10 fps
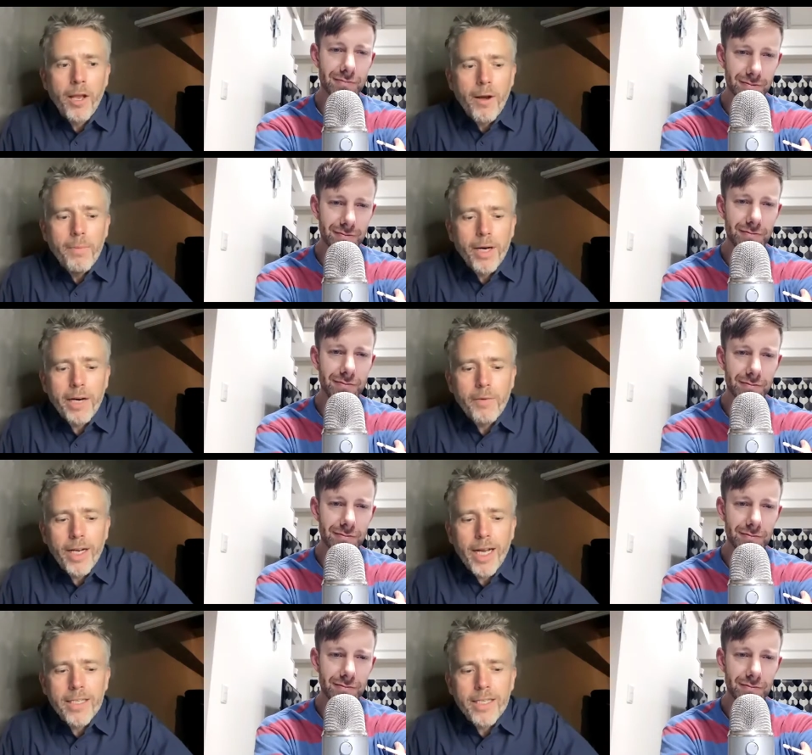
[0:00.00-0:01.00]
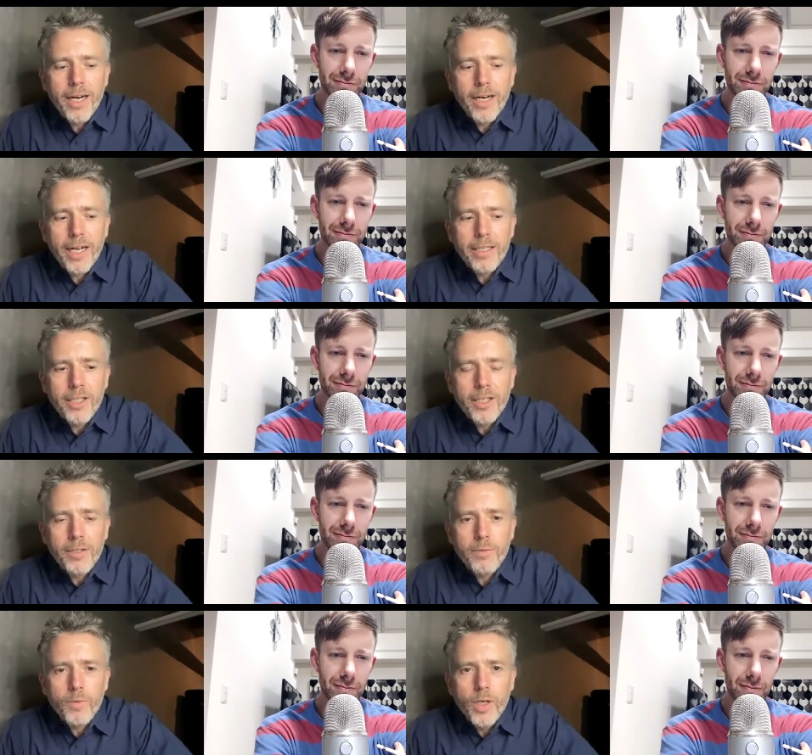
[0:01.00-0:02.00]
Speaker 1: But I realized there that, you
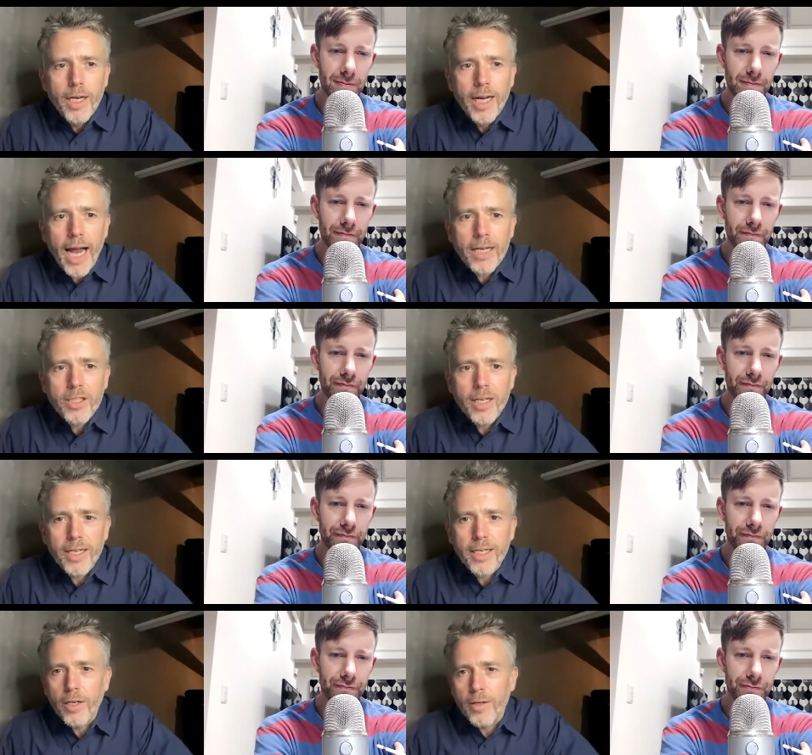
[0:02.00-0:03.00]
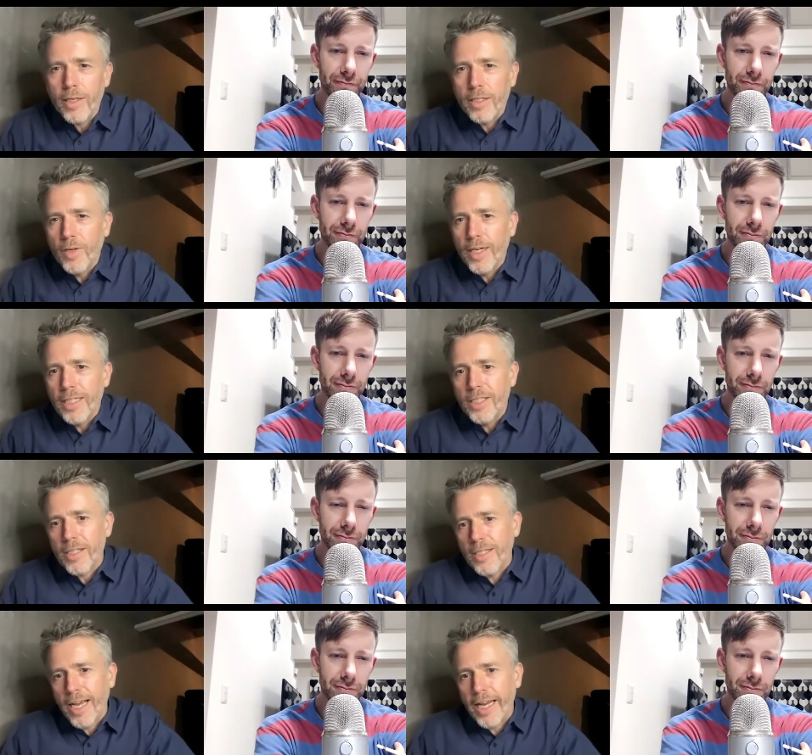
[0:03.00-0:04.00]
know, actually, you know, it's really
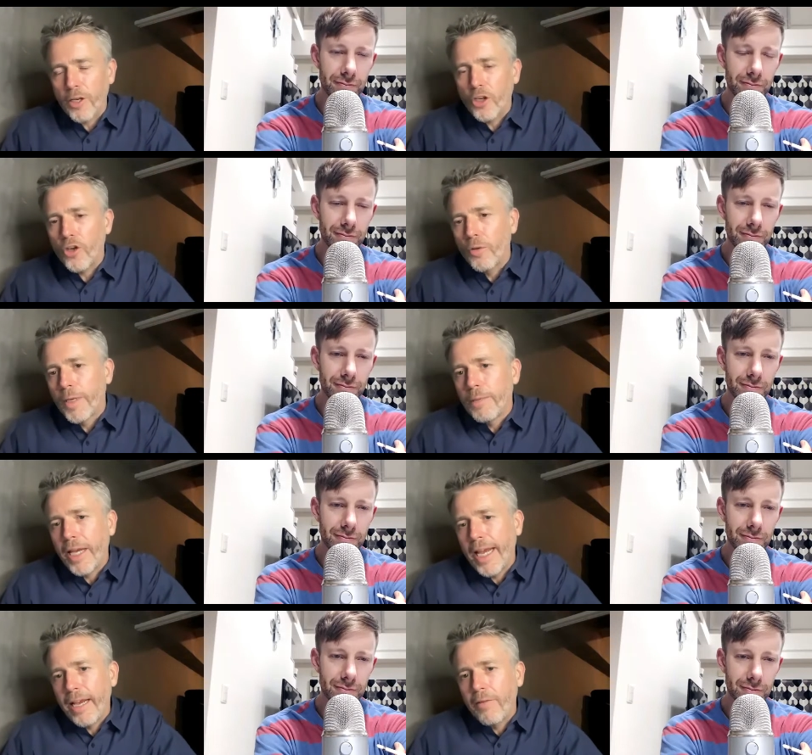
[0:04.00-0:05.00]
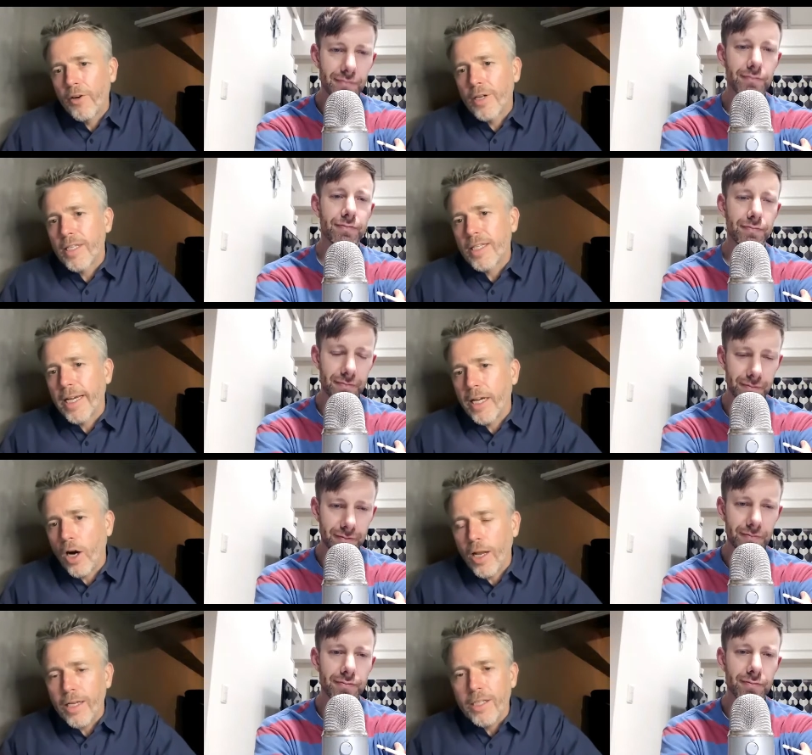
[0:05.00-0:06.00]
just kind of human behavior and
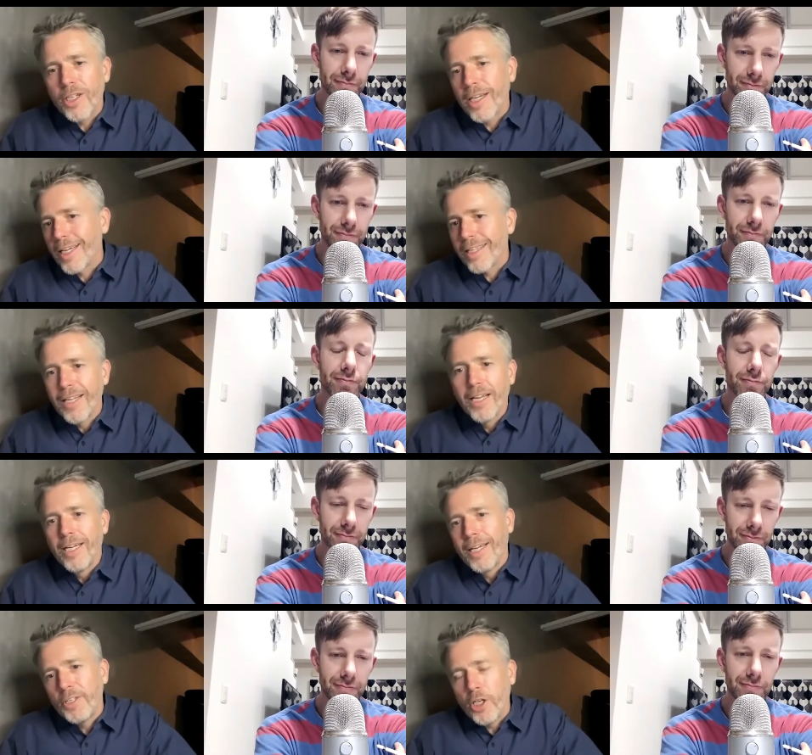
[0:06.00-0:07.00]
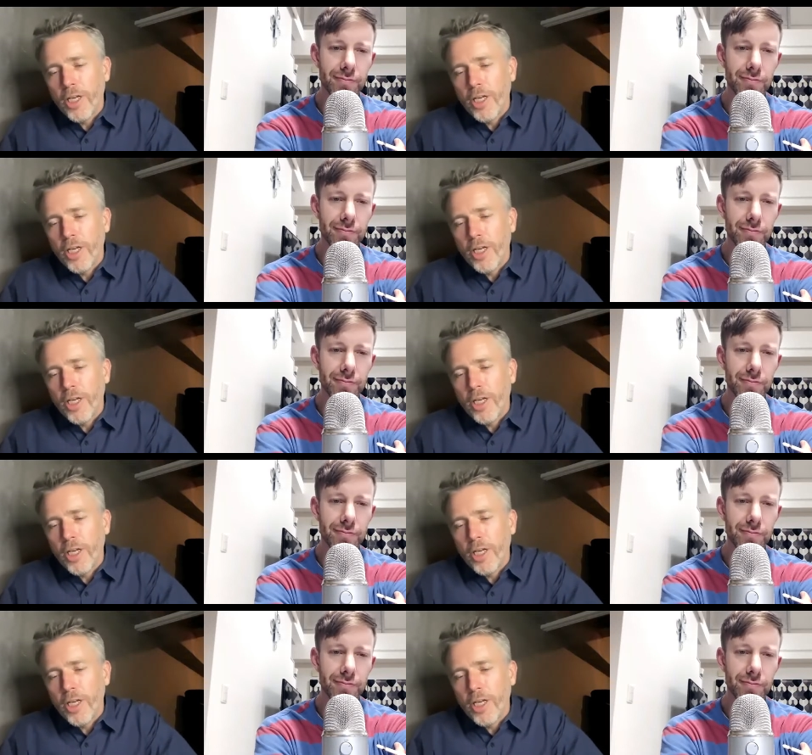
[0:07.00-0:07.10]
psychology, and you can